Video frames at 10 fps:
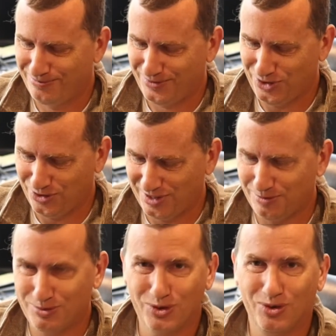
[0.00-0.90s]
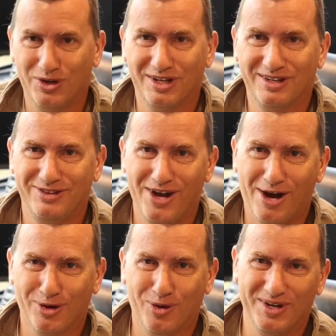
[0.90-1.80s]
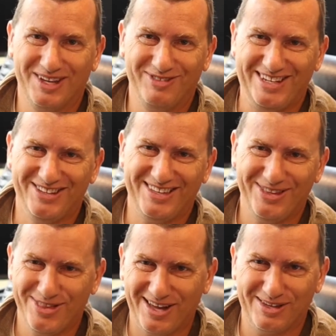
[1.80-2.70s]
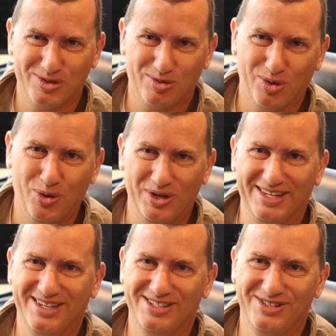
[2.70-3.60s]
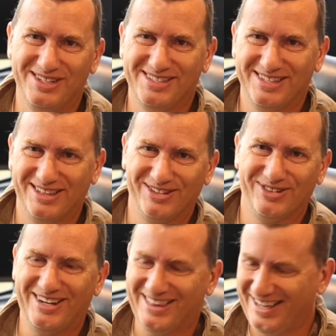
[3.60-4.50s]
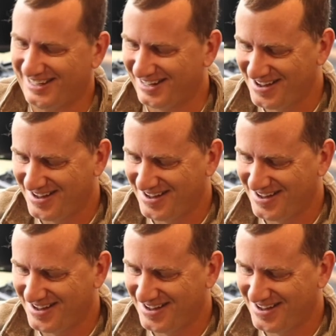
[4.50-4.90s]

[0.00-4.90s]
you don't end up not recording a video that you thought that was recording because you didn't see the little red light.